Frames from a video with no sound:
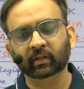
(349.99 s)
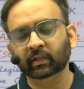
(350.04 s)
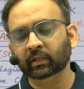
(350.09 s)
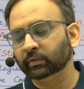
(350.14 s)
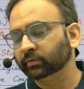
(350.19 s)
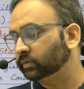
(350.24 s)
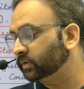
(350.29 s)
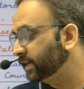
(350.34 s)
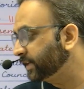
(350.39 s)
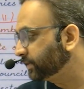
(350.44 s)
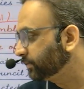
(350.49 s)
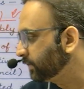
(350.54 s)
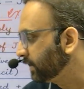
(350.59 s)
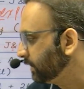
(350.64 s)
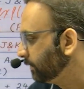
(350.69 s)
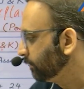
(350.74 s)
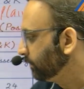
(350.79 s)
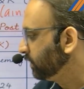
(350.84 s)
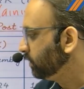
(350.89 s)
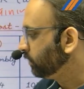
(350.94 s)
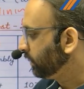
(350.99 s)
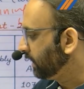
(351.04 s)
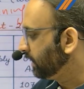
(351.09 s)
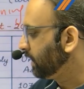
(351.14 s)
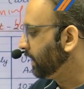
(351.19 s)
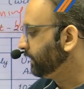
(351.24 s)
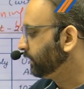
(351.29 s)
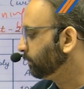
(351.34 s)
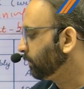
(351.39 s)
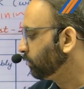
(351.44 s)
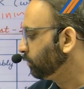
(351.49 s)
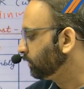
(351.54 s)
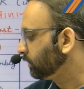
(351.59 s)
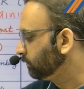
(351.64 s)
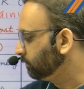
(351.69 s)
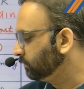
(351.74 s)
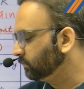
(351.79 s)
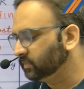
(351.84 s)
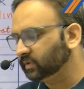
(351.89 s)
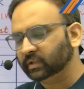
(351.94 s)
So that's why you can write about
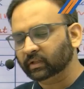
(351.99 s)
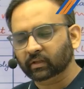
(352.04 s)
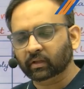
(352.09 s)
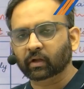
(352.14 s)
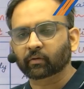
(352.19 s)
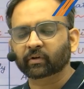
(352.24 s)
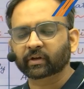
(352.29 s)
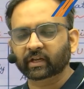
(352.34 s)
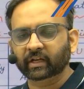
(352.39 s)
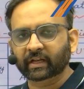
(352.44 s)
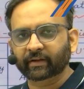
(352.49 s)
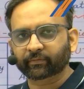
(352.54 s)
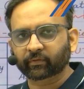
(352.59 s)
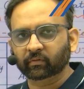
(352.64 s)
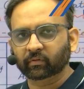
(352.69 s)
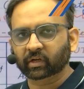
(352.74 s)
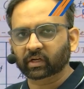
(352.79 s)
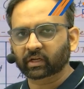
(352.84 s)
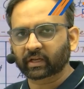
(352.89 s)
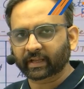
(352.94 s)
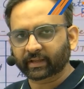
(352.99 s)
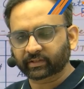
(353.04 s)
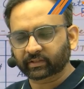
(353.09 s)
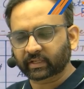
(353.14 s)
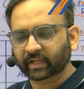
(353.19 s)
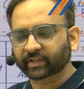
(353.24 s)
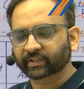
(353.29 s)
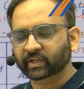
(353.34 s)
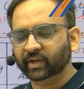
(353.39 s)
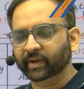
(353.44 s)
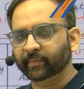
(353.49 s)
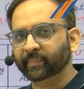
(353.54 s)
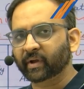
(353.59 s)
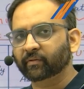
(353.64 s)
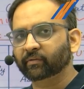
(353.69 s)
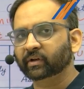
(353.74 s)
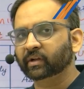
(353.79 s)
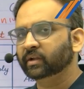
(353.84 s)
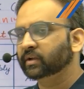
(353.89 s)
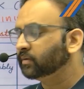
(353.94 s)
governor, lieutenant governor, legislative
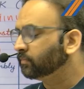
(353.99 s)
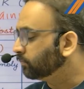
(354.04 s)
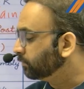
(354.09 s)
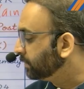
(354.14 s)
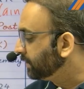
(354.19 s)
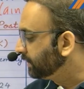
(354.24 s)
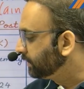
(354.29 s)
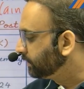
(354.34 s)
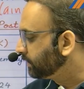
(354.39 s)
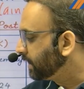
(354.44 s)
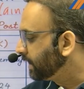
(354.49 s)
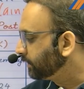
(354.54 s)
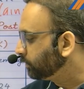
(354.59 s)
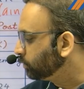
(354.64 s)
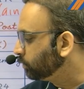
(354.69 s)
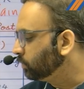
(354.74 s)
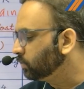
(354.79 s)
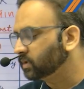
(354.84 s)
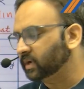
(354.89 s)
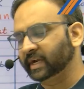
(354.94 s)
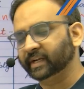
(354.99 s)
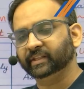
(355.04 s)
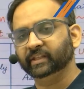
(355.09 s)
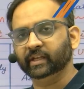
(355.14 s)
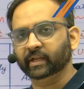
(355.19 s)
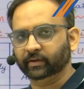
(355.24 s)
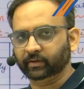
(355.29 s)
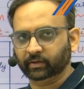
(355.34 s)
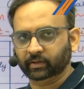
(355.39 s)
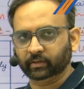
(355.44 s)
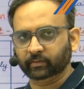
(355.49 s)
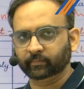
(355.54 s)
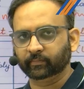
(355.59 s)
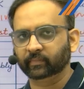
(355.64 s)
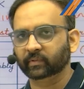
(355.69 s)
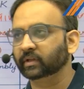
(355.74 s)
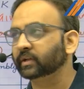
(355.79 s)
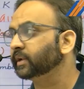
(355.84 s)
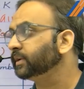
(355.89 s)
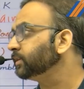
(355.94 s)
power, but that too at the end,
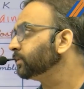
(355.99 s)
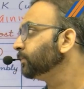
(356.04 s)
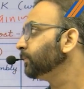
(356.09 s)
right?